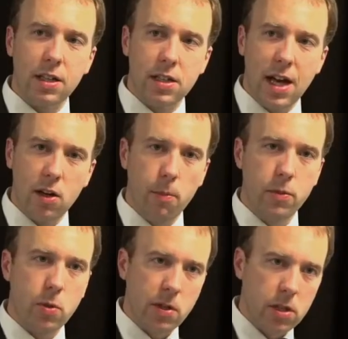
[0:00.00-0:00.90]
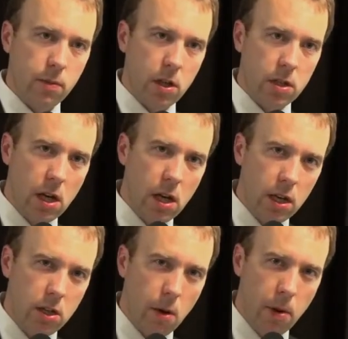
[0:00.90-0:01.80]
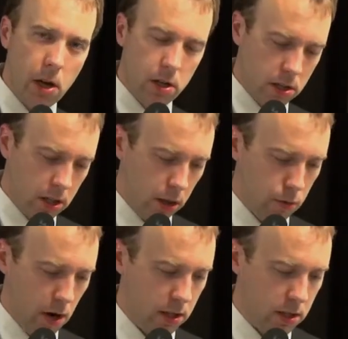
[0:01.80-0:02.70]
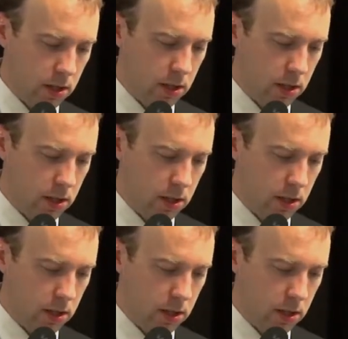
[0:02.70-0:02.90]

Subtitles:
it's that optimism that ties our policy threads